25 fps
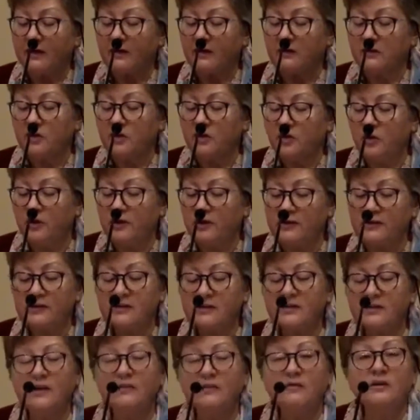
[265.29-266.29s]
join us
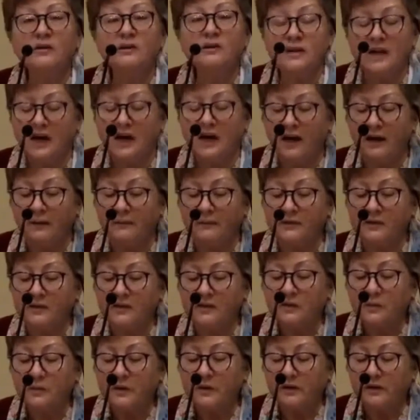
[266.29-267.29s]
several times,
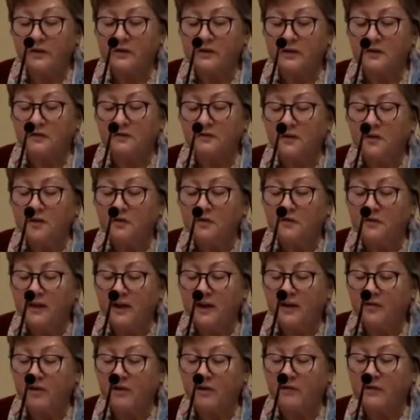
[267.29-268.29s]
experience the full
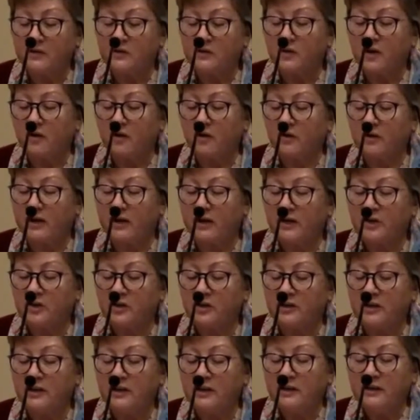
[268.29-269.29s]
flavor of this
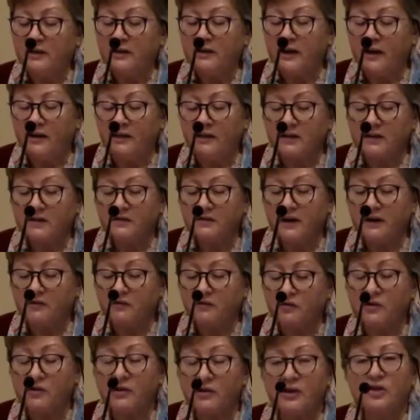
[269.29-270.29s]
congregation and this faith
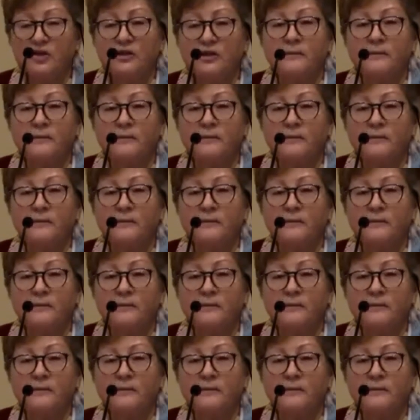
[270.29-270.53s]
tradition,